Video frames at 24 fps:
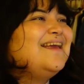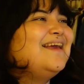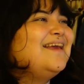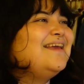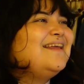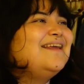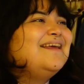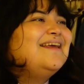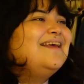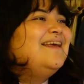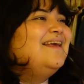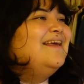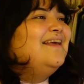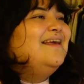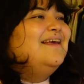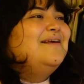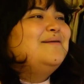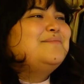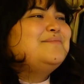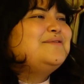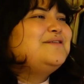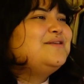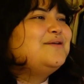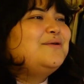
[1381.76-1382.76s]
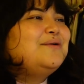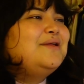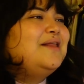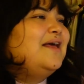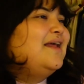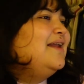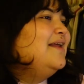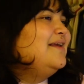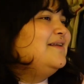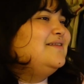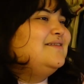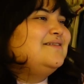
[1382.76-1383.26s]
I'm so
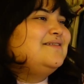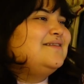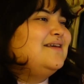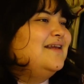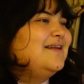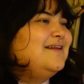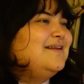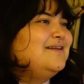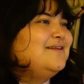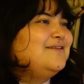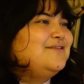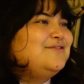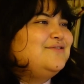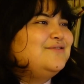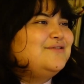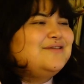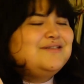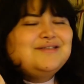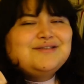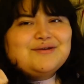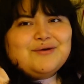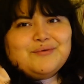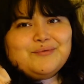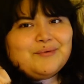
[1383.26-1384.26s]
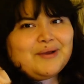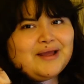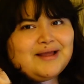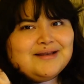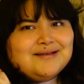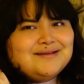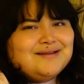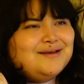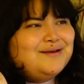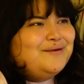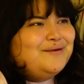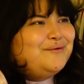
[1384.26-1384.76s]
glad I decided to do this all
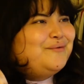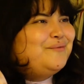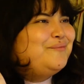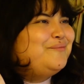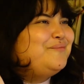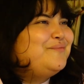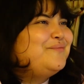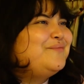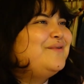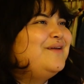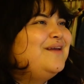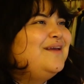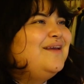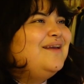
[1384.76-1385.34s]
random.